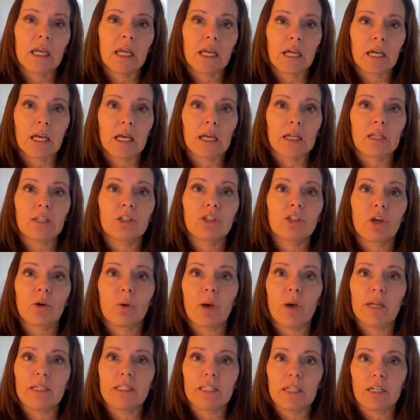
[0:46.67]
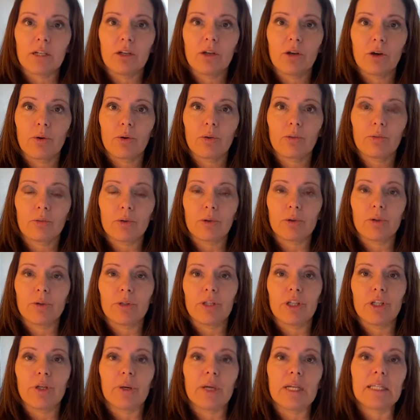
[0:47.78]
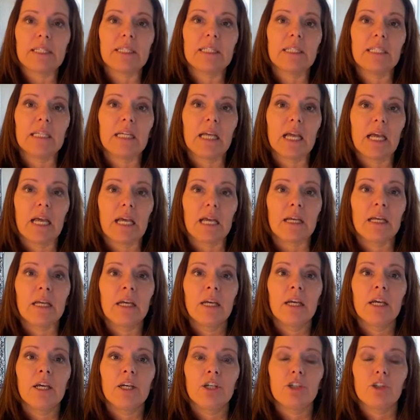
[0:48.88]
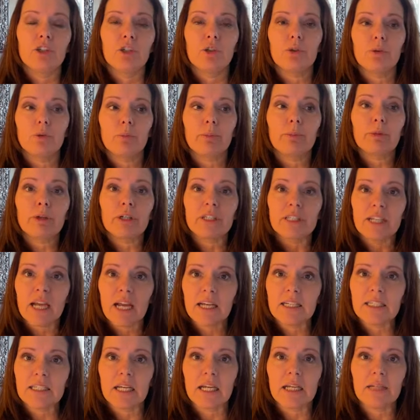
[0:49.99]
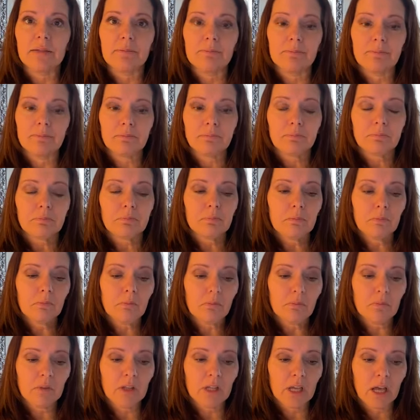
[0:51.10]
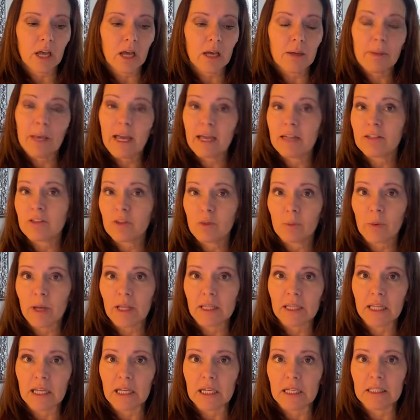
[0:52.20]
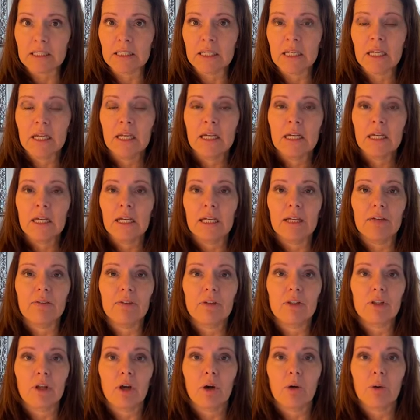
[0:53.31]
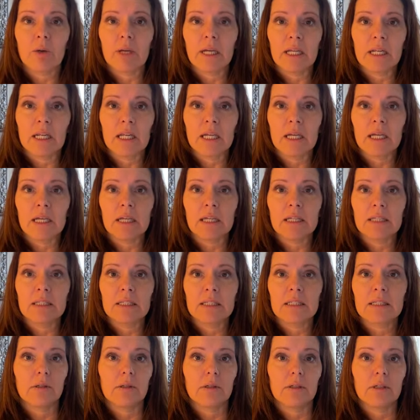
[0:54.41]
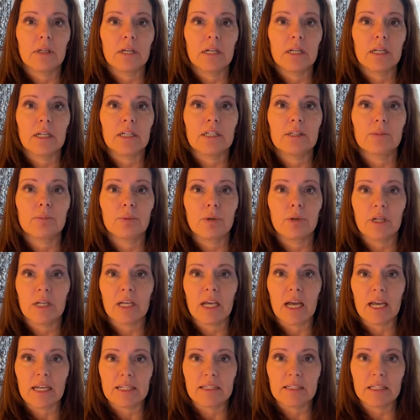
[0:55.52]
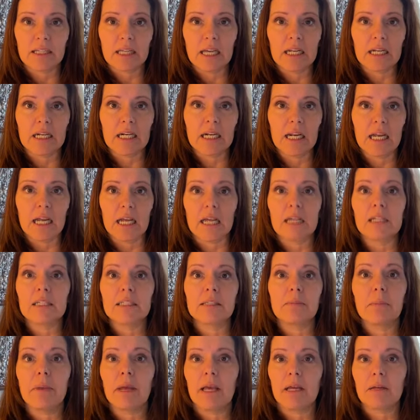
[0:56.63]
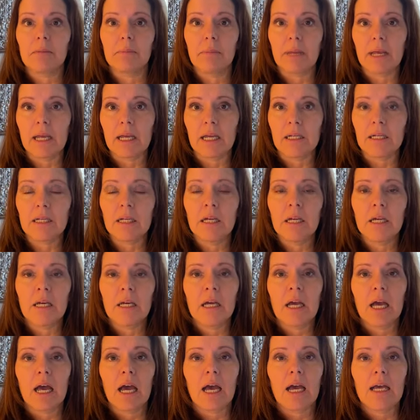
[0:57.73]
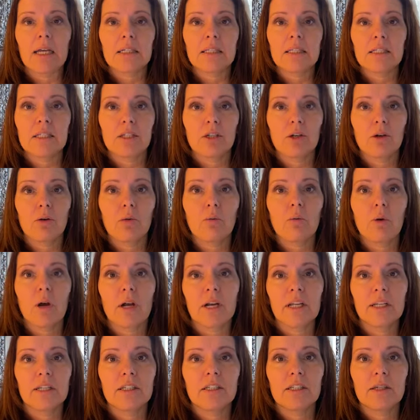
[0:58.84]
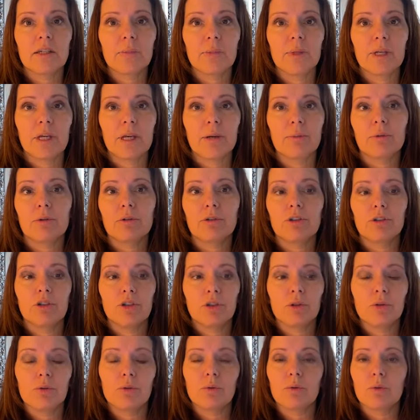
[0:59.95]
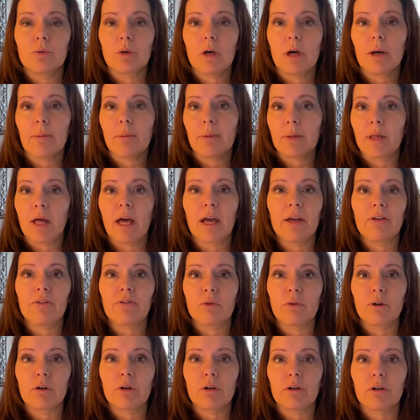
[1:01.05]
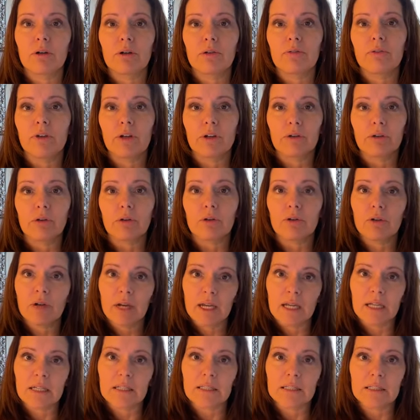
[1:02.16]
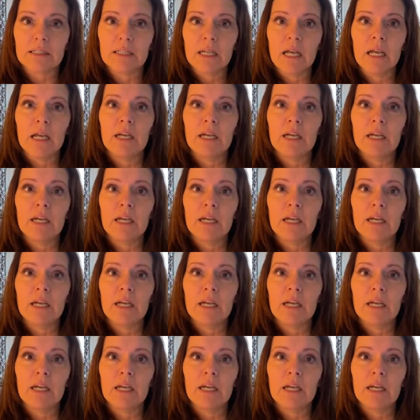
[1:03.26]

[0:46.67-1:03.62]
And so I did go through the USDA to protect it as a wetland, even though it is pretty isolated and man-made. I still wanted to be able to apply for federal grants